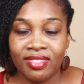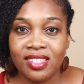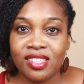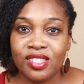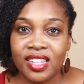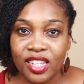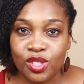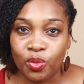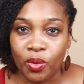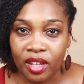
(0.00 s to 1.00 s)
This is day
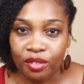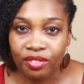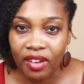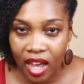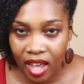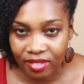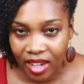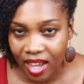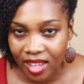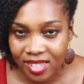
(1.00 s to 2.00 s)
twenty-five,
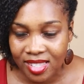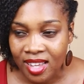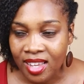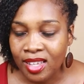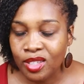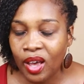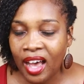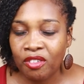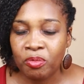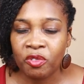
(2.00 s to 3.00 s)
guys. So
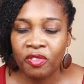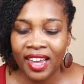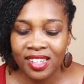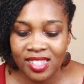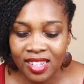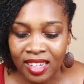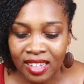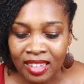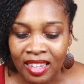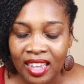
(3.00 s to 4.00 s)
I have been
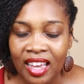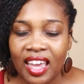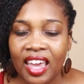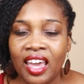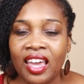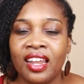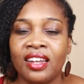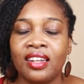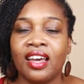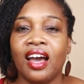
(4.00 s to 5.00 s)
fasting
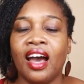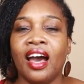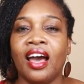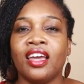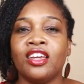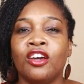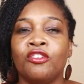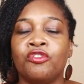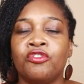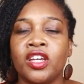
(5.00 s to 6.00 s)
and I
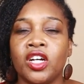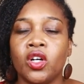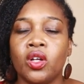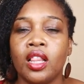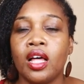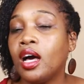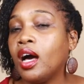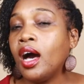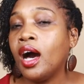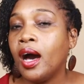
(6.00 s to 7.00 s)
feel
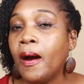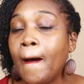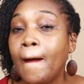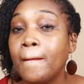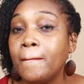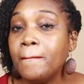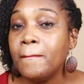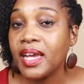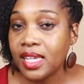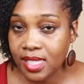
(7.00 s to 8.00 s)

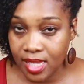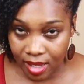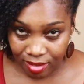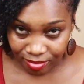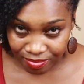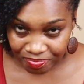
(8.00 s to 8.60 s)
amazing.